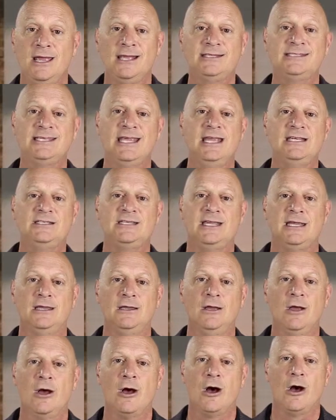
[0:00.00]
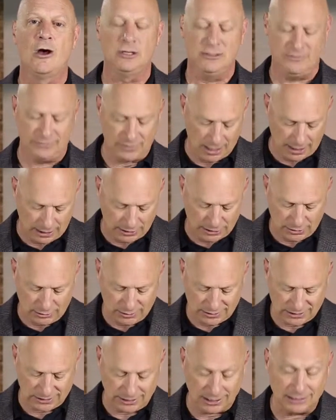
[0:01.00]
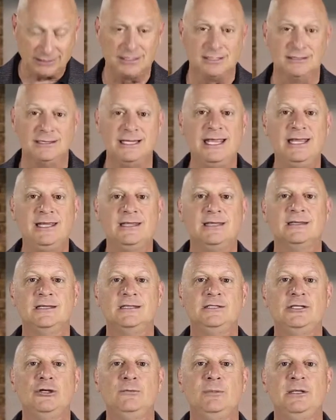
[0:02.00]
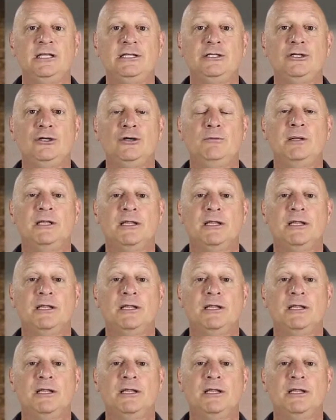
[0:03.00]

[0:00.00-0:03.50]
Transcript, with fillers: It's easy. All you've got to do is click the link in the doobly-doo